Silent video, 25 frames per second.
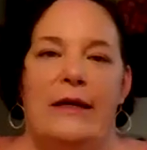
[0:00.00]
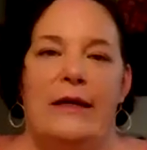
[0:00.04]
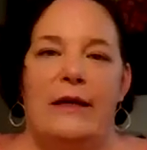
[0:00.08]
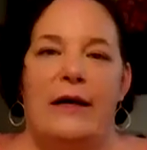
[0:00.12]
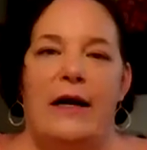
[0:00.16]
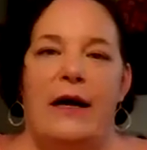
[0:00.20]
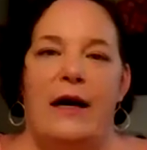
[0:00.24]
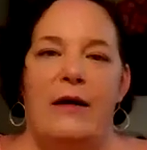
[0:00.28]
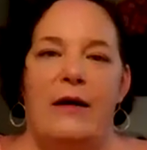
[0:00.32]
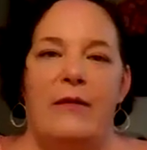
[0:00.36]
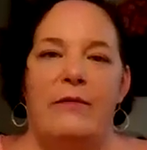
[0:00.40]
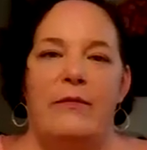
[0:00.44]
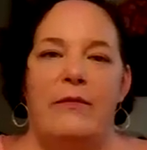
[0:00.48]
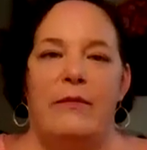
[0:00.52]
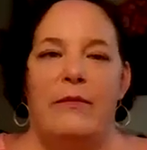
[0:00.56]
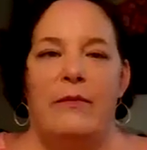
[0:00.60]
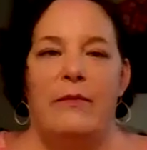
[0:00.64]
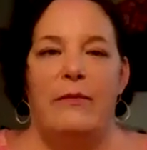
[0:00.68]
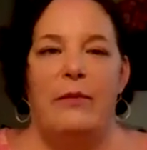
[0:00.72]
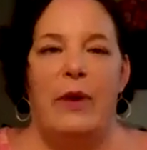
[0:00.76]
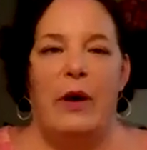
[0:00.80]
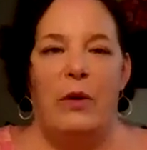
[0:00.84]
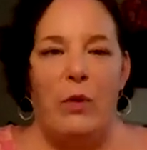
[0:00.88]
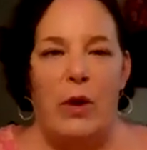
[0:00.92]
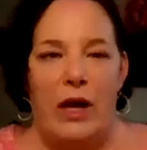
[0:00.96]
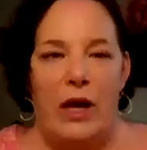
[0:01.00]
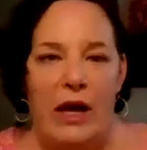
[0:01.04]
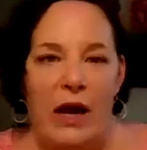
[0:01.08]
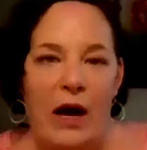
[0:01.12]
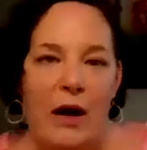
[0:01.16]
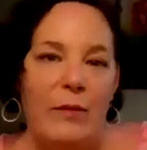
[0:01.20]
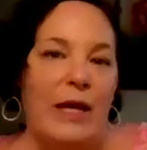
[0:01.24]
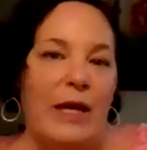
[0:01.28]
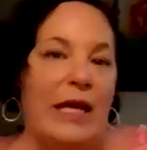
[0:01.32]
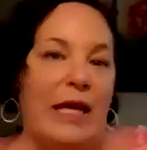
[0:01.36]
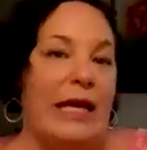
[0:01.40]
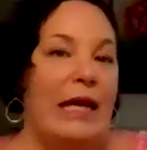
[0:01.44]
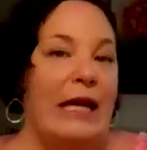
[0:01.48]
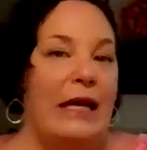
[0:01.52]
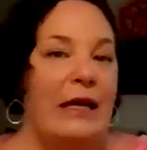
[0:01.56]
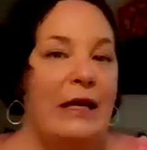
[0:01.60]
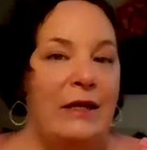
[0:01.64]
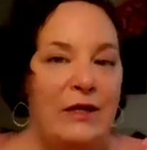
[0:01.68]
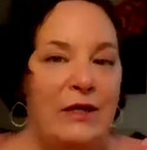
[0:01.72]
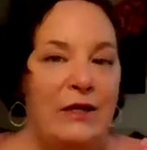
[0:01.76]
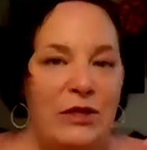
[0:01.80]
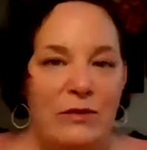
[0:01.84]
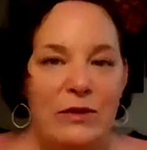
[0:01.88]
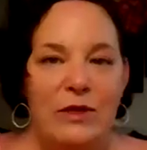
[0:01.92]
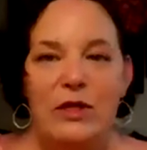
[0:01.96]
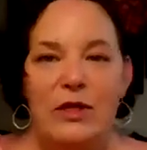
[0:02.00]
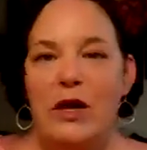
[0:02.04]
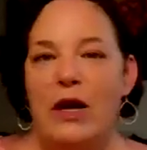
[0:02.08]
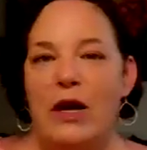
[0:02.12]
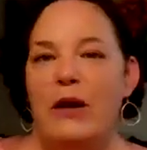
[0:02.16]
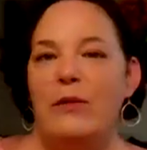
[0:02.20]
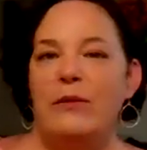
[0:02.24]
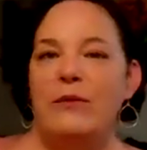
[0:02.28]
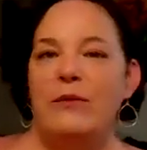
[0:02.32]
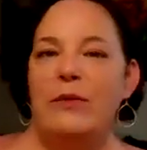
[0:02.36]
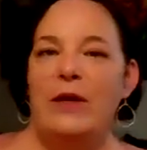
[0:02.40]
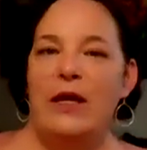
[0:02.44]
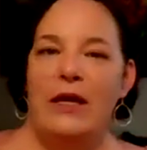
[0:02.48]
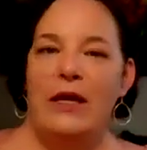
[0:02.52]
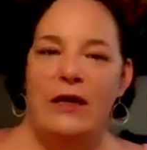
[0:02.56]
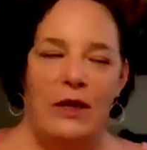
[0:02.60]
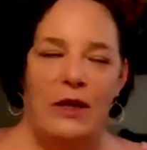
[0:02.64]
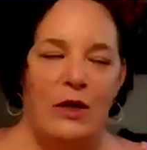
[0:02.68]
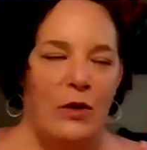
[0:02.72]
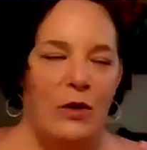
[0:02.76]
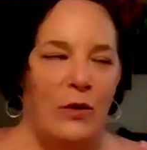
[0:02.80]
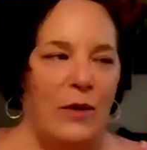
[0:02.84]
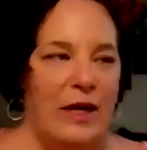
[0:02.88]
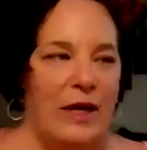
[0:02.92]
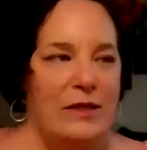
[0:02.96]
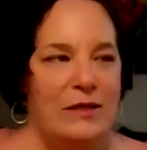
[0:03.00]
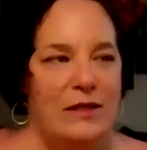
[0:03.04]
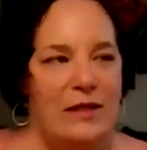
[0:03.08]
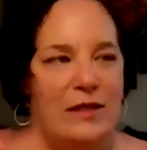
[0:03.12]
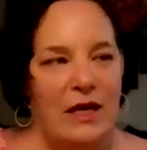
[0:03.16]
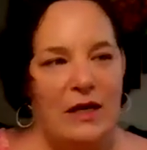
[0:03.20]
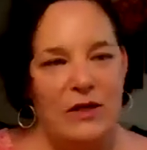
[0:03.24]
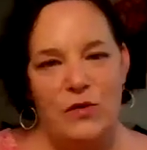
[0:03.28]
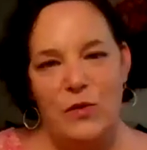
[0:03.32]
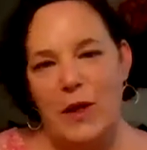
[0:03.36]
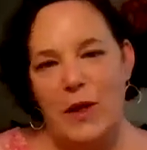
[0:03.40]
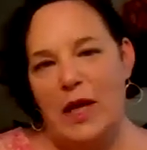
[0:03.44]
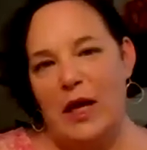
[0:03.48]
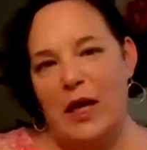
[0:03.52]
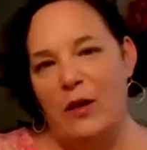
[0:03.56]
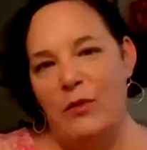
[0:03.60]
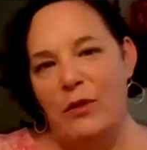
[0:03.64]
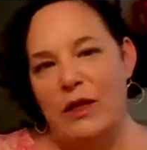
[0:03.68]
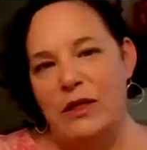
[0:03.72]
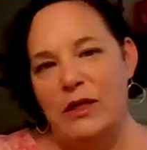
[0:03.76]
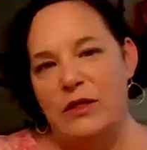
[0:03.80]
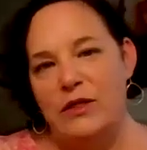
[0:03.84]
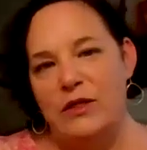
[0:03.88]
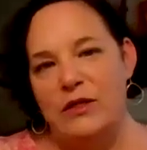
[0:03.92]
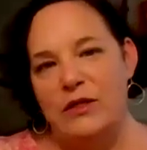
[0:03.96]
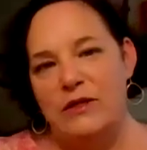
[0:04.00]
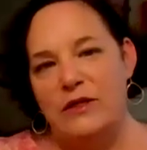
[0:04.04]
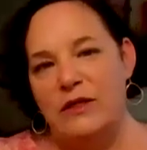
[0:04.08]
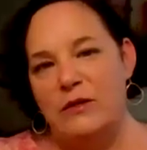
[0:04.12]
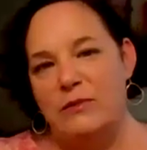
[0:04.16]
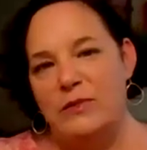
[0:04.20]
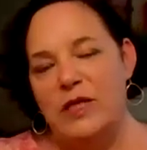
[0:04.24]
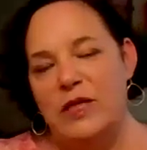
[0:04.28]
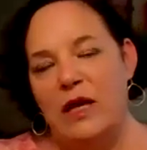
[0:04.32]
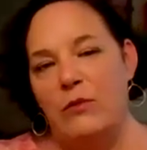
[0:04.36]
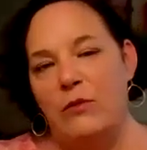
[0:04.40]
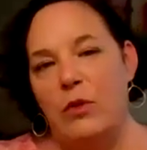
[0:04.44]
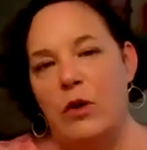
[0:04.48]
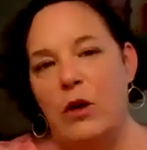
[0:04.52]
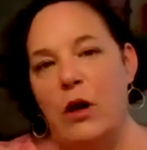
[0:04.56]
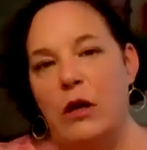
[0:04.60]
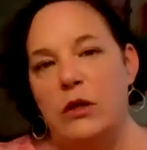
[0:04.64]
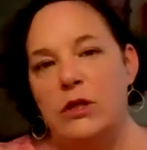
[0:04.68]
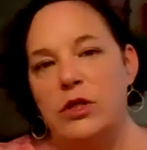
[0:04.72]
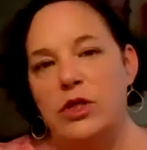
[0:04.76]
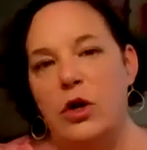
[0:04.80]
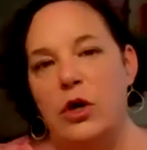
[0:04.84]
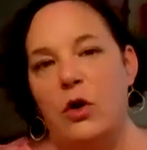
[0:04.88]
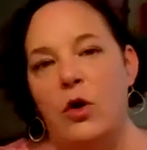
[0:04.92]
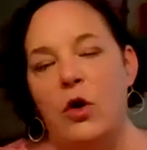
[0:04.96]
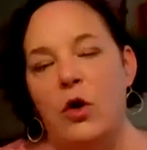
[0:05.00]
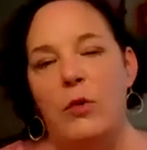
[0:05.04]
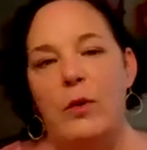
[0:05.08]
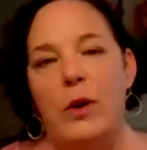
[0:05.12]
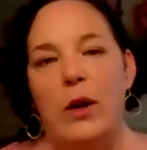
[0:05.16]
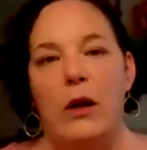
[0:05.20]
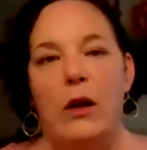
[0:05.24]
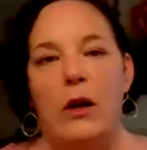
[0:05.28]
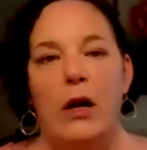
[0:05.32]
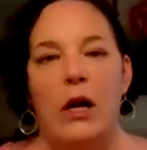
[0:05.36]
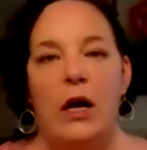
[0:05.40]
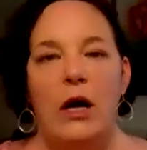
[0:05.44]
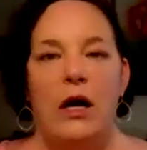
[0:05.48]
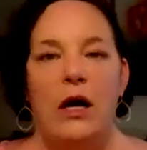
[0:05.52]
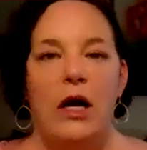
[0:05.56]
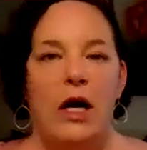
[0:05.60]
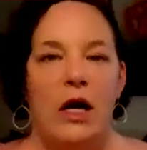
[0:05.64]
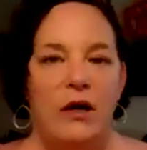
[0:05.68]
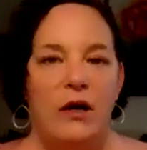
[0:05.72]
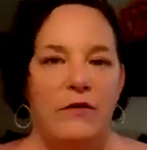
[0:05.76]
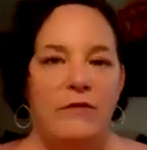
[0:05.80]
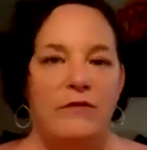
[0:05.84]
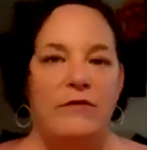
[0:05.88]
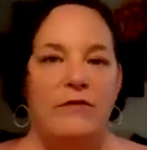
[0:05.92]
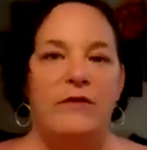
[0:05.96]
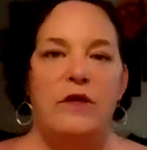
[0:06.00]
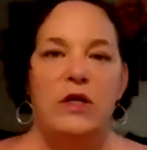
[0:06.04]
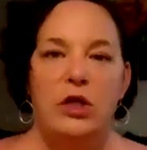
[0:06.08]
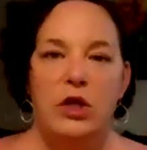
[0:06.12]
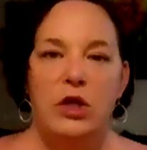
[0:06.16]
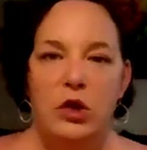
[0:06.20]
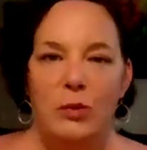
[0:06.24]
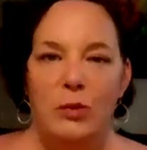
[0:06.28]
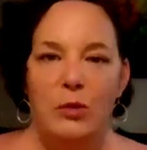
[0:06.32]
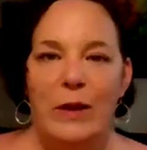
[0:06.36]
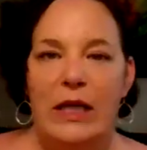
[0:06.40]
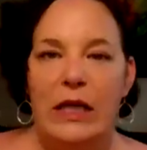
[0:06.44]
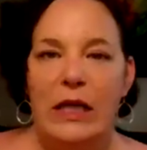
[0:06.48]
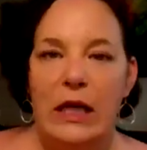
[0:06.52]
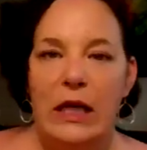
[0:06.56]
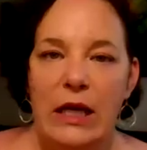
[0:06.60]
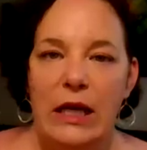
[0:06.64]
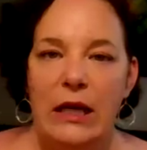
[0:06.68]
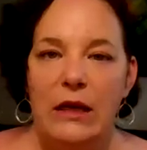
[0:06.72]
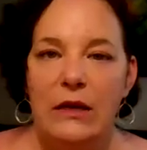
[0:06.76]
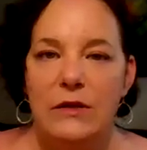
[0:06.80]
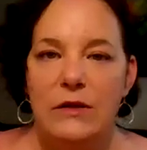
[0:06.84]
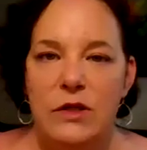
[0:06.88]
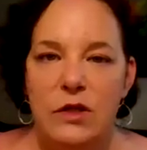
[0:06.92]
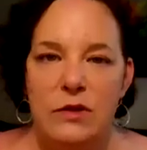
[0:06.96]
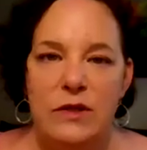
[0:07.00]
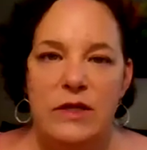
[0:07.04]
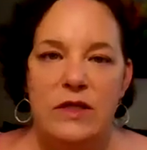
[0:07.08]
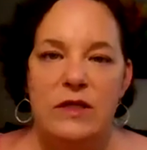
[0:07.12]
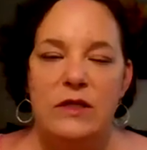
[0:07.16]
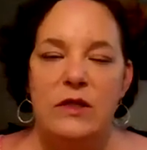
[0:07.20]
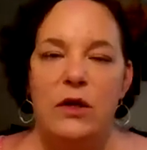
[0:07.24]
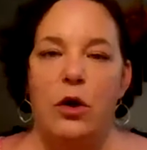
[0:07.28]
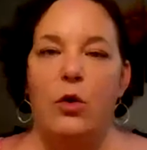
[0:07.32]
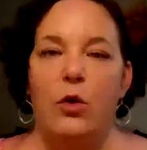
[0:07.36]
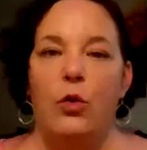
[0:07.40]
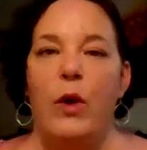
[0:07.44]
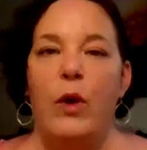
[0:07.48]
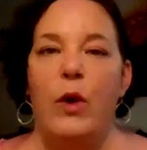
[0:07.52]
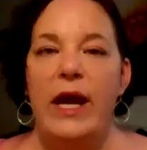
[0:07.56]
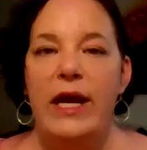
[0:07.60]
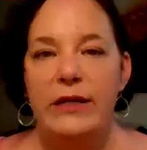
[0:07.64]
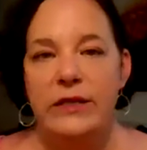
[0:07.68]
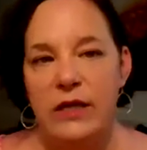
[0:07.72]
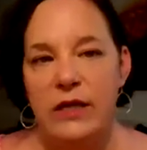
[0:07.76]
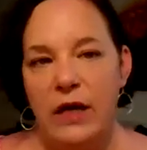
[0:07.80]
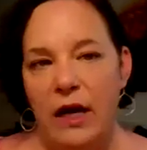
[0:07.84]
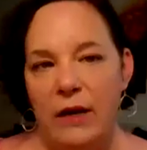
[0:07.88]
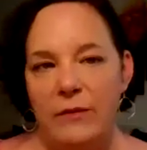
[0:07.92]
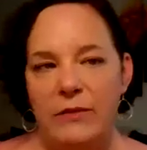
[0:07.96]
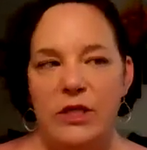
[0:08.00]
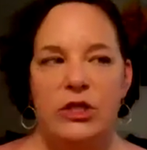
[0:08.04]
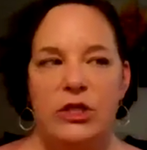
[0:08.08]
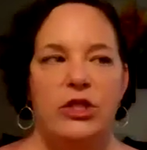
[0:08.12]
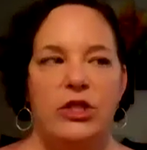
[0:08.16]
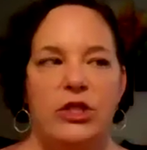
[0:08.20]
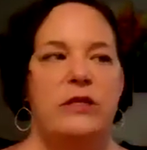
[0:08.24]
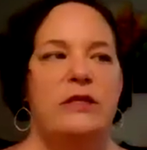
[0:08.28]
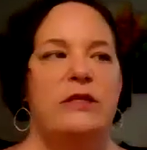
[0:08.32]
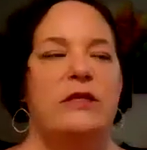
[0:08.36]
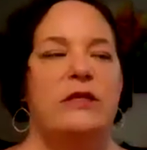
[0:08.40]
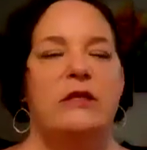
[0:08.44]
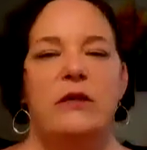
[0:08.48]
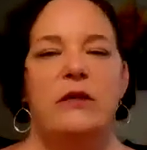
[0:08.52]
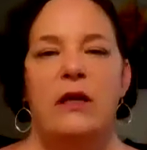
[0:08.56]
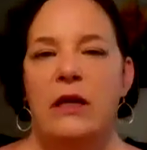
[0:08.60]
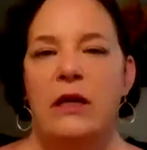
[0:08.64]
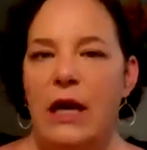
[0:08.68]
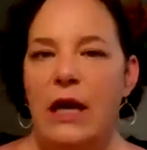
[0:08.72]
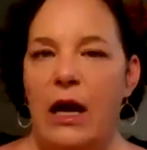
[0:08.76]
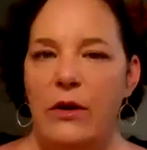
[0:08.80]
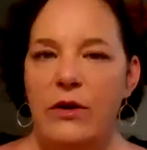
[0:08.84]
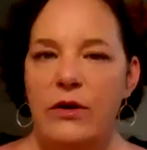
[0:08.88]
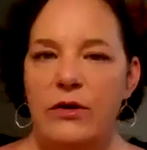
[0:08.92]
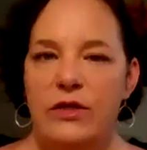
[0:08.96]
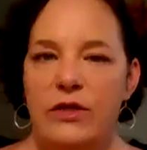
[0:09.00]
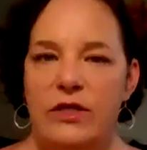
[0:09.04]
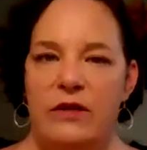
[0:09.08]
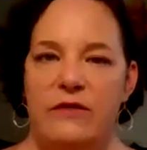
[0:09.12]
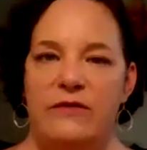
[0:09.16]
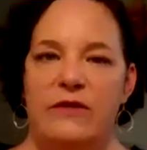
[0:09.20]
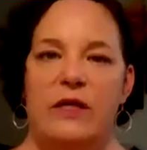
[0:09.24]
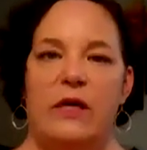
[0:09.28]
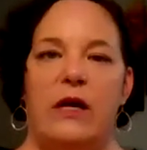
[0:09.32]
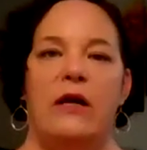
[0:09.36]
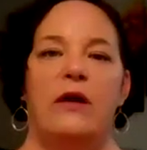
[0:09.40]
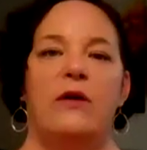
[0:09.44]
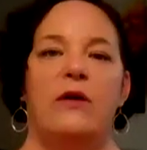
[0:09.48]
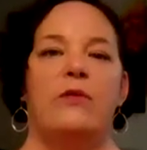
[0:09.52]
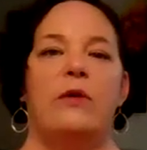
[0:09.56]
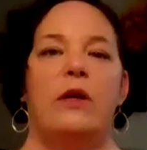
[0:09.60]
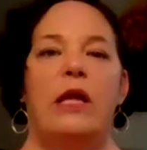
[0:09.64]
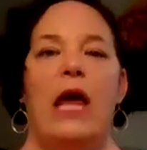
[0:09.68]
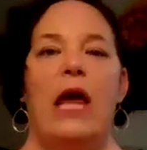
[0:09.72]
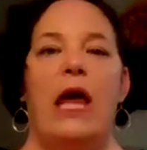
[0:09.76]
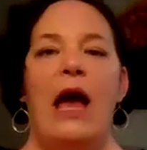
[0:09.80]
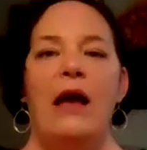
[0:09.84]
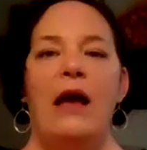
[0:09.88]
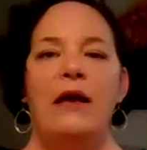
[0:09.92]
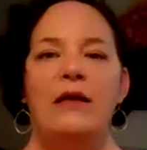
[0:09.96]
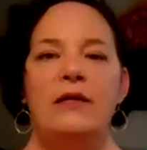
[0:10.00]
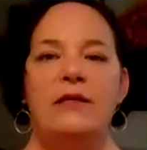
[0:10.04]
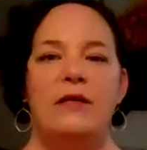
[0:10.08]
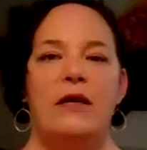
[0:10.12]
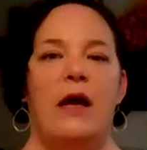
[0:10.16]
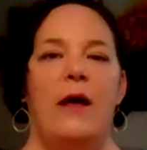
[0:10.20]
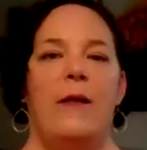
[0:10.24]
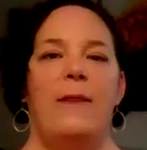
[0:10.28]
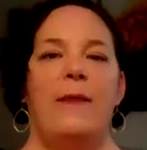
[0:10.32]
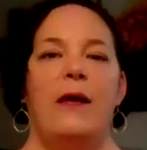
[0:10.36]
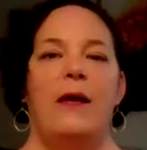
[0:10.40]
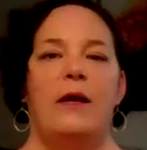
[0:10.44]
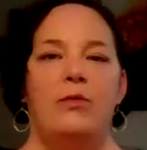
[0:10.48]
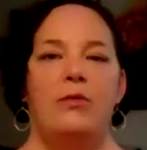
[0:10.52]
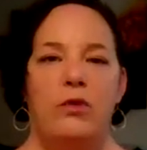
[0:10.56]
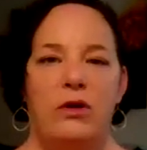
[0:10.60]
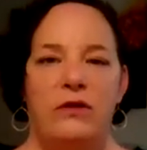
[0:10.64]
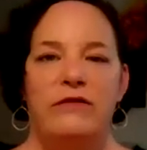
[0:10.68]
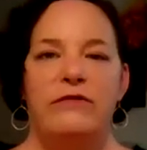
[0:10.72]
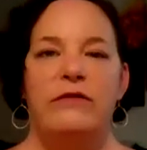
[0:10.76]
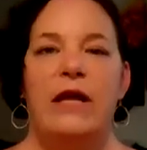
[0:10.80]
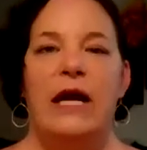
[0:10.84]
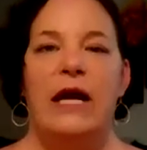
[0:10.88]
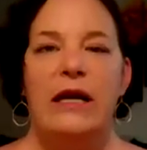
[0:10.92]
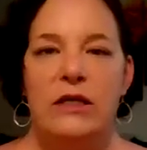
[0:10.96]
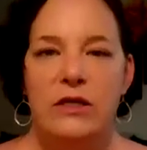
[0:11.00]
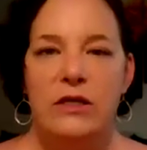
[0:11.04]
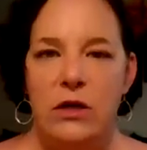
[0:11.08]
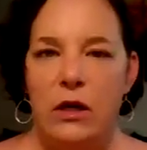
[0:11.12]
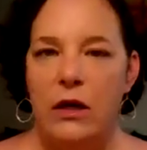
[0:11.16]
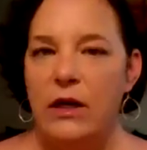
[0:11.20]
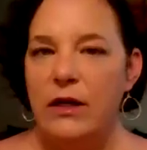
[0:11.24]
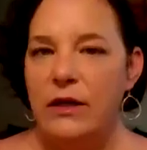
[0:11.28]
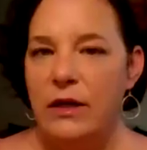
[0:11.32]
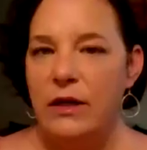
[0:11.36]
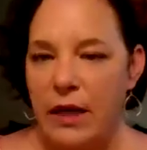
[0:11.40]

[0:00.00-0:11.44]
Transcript: But we're coming into a time, you know, as we come into September, October of the new beginning. So this is a great time to just allow yourself to kind of relax and then reflect on,